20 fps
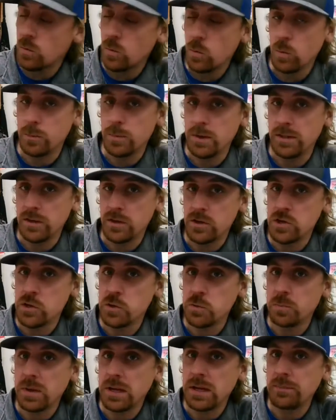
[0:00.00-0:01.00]
would be the
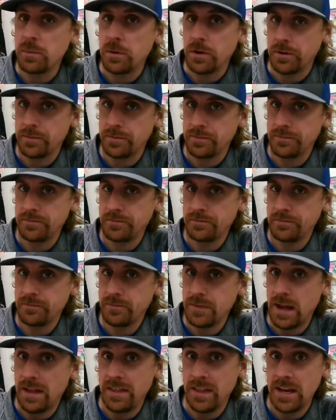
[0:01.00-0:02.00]
two people,
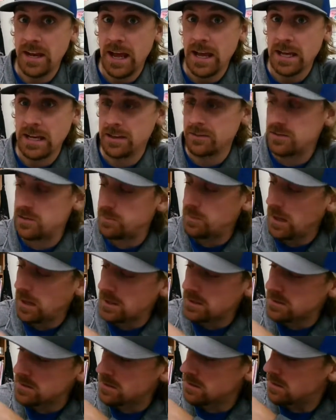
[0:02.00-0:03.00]
and the negative
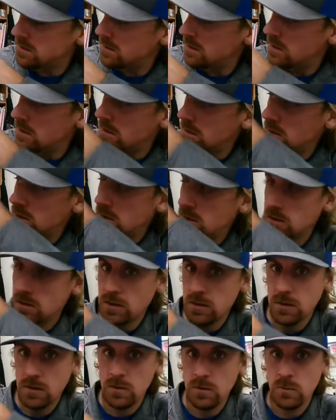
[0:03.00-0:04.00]
space
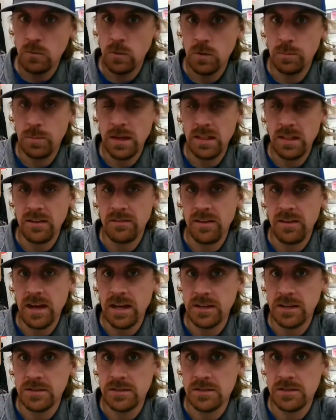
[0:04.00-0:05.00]
would be the
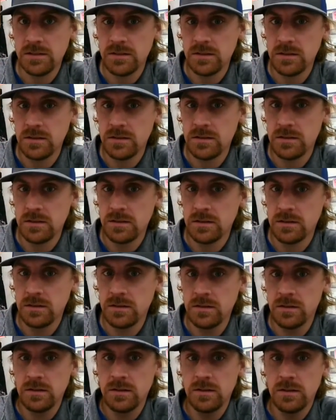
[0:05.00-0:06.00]
vase.
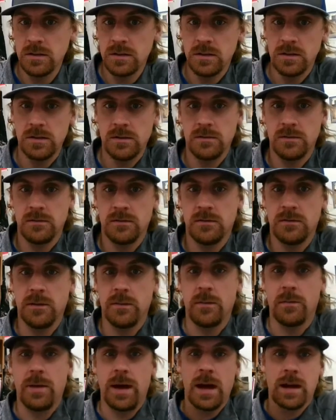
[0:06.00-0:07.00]

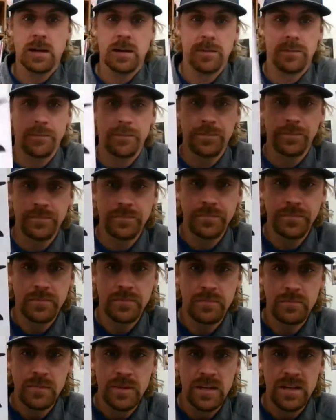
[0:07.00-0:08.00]
Flip it back.
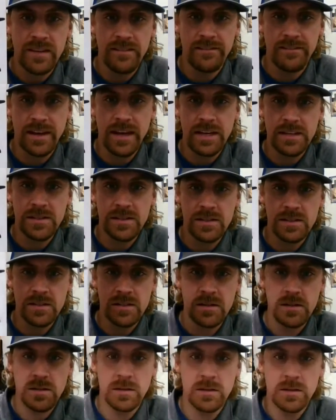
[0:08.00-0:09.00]
Vase,
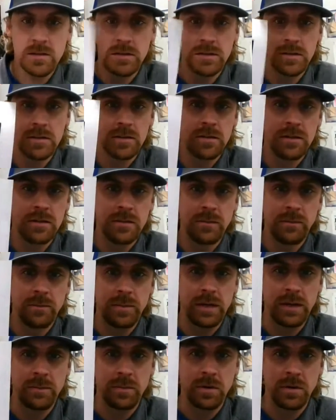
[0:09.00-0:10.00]

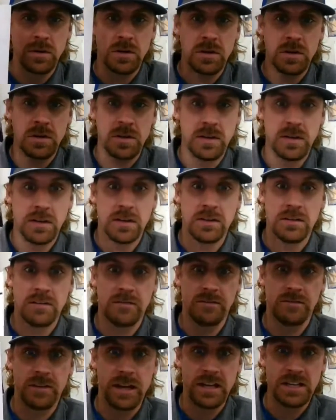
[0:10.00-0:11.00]
people.
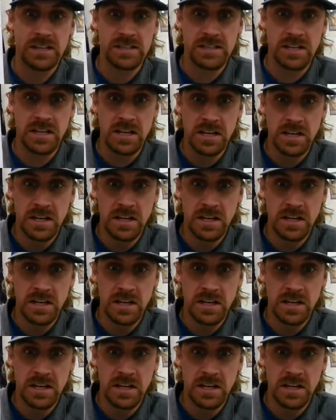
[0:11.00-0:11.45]
Vase,